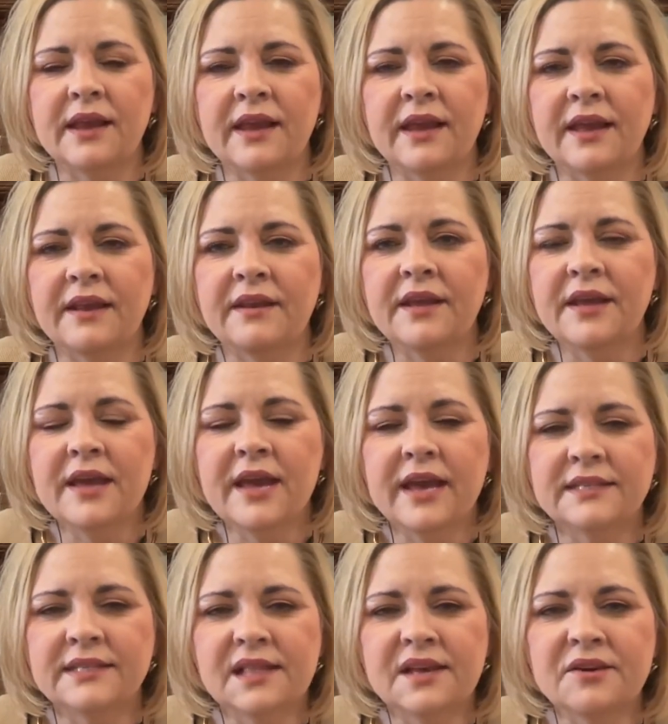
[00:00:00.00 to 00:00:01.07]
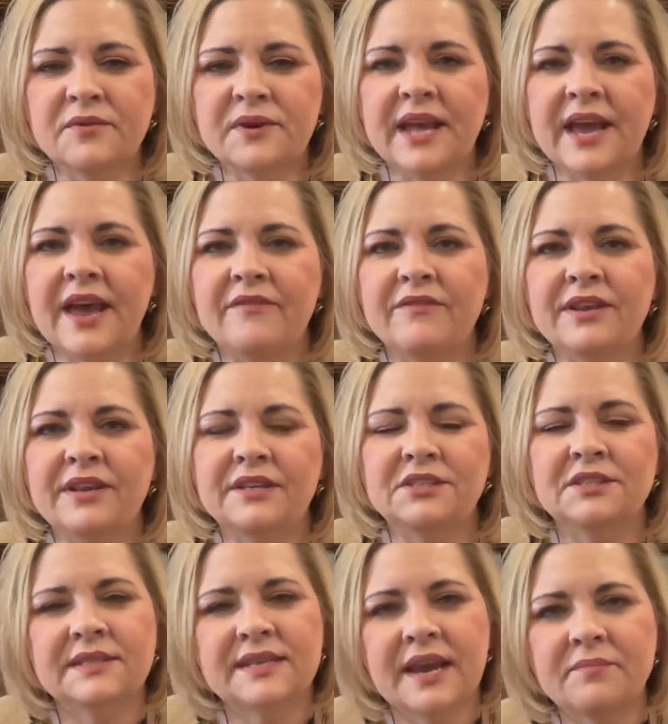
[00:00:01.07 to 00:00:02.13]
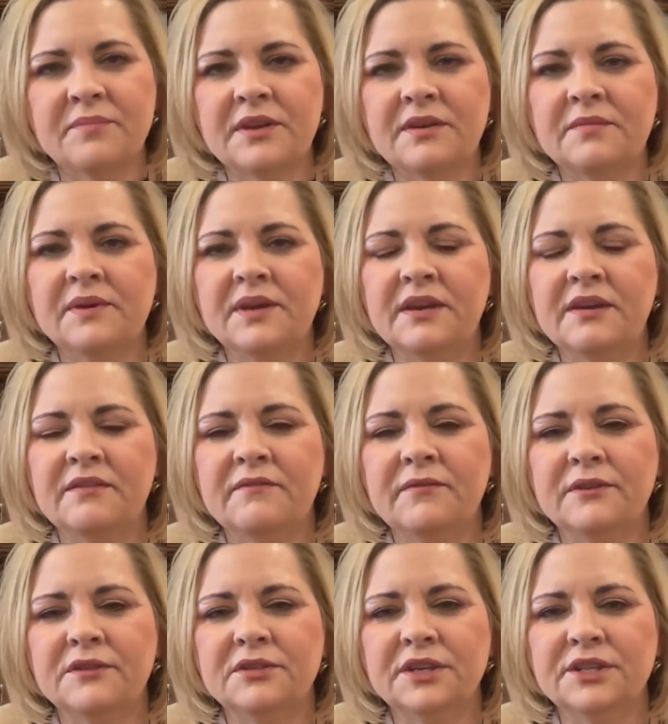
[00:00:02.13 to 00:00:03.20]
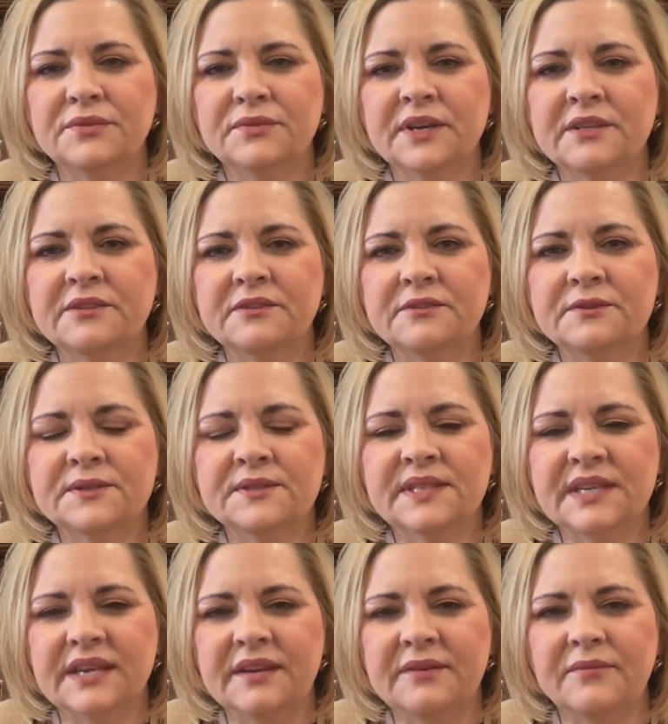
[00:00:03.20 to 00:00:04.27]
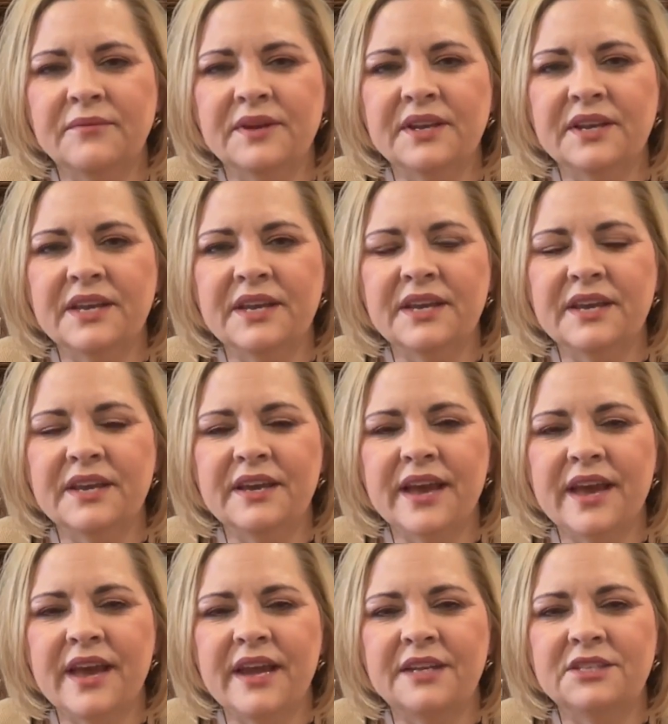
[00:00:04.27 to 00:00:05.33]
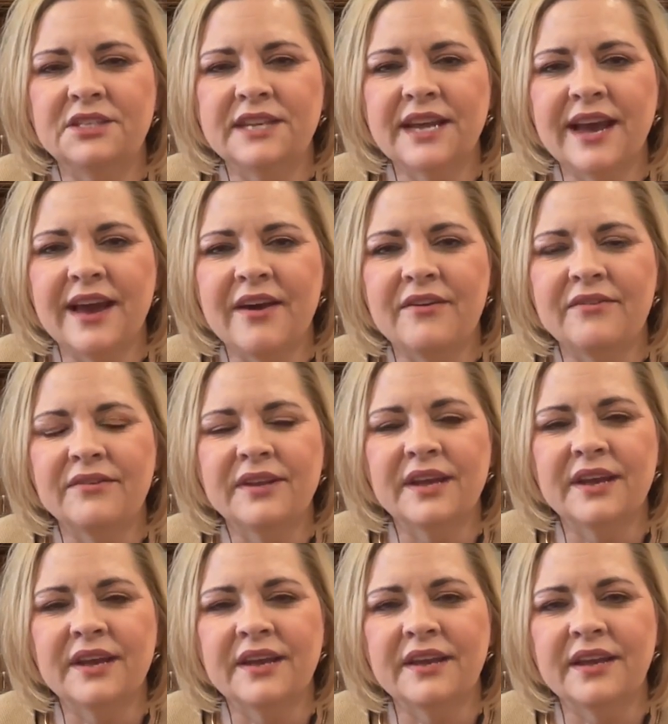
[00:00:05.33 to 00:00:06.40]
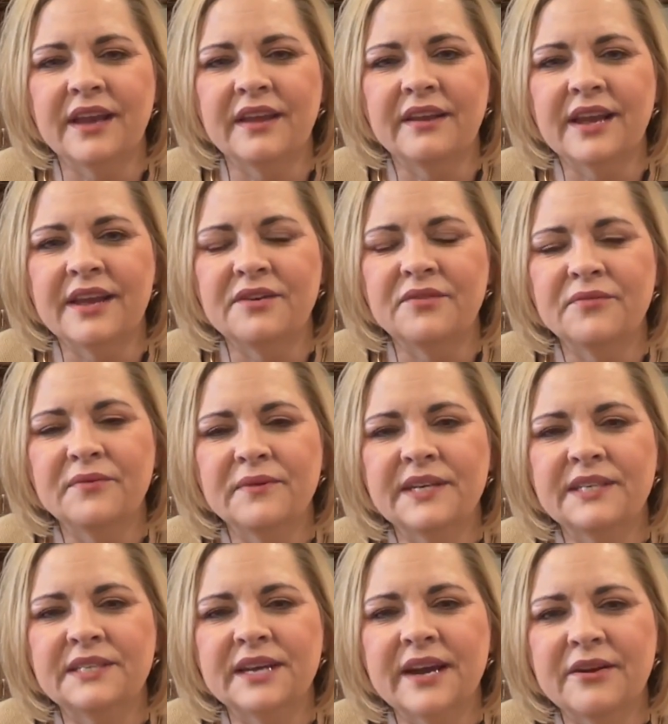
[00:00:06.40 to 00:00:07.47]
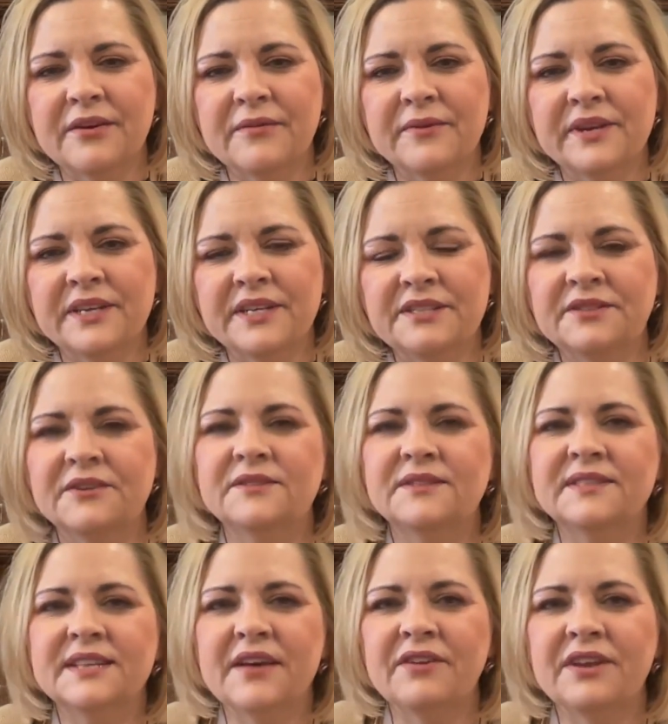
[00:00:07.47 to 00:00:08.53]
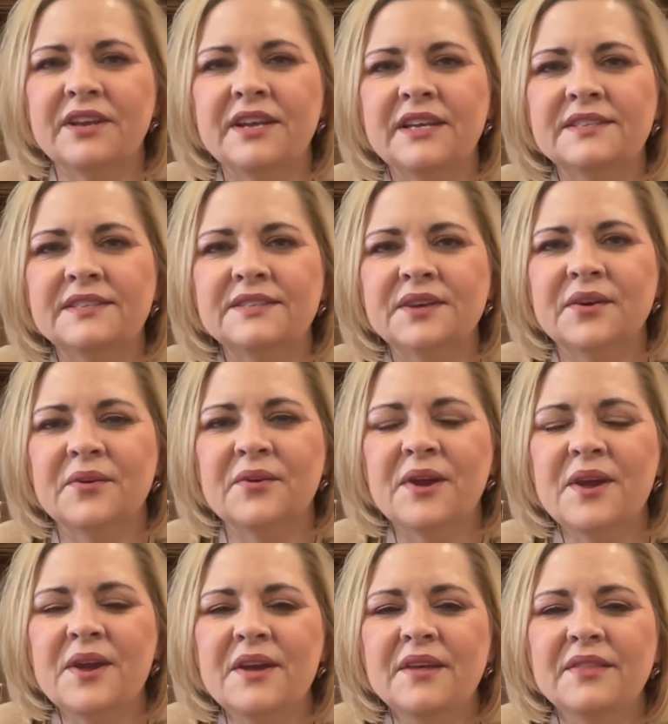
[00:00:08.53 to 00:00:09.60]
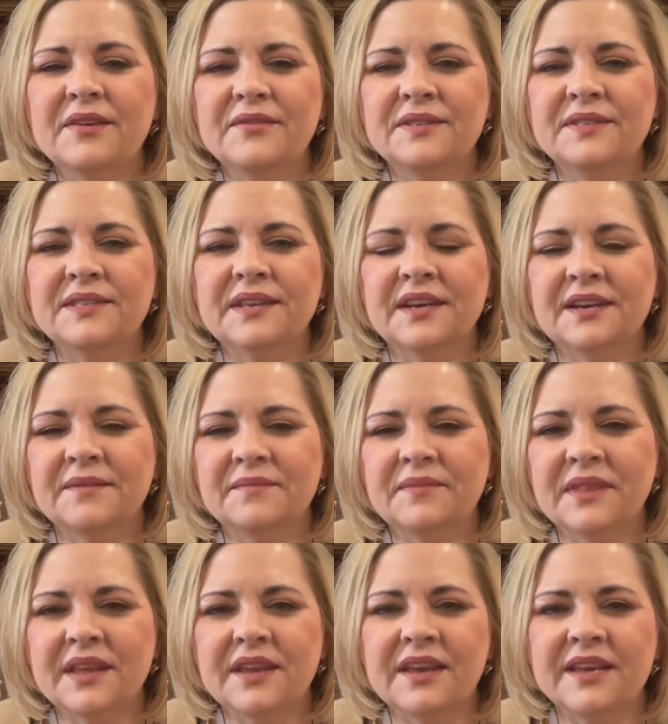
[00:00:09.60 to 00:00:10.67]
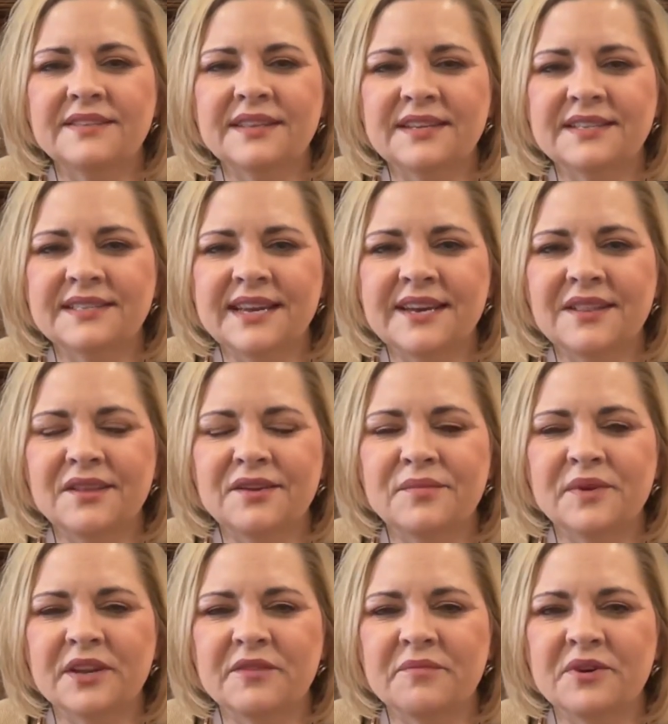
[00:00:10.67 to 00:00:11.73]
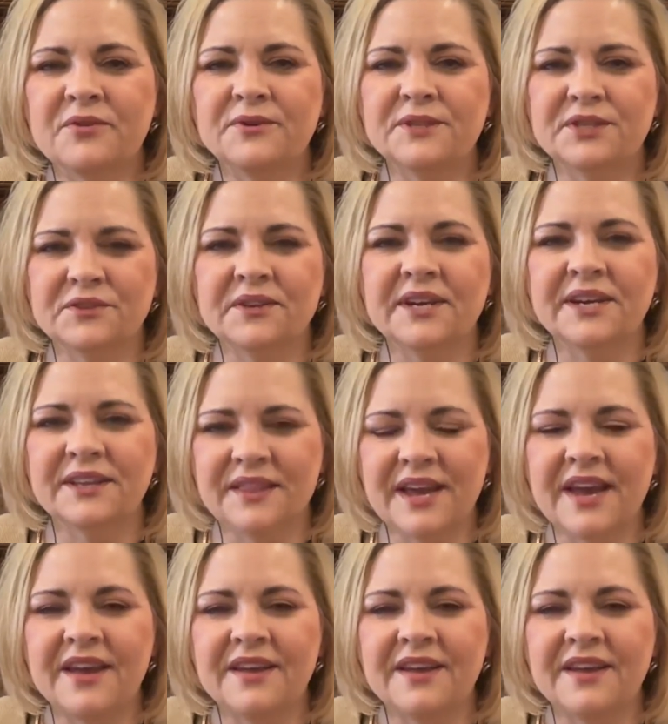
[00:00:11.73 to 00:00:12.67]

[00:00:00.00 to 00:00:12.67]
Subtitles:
And as luck would have it, it just happened to be for Judge Richter's seat when he aged out and had to retire when he turned 70. So there was, as they say, a little bit of poetry in that